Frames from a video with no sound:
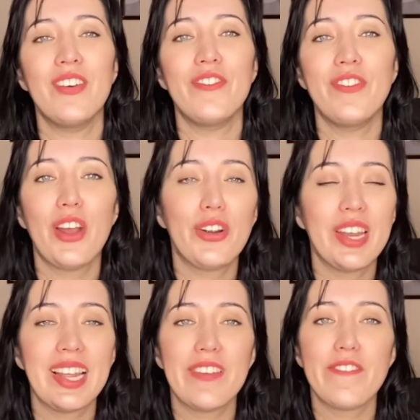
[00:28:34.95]

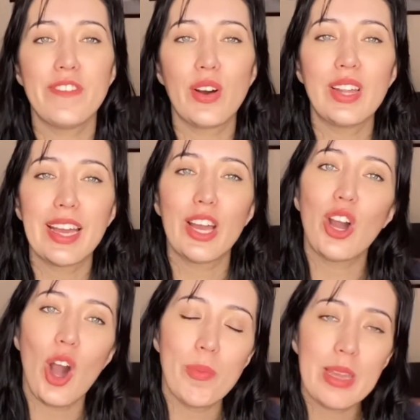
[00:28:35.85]
it felt like a
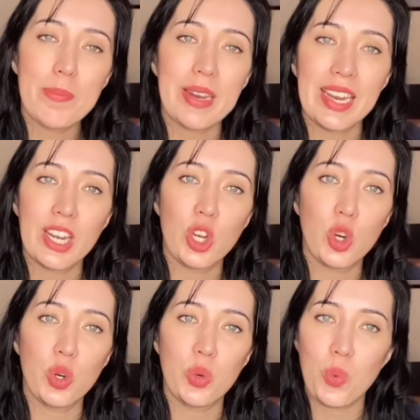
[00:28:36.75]
comic, but in a
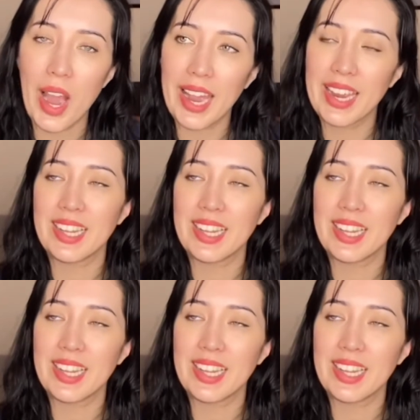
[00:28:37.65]
good way.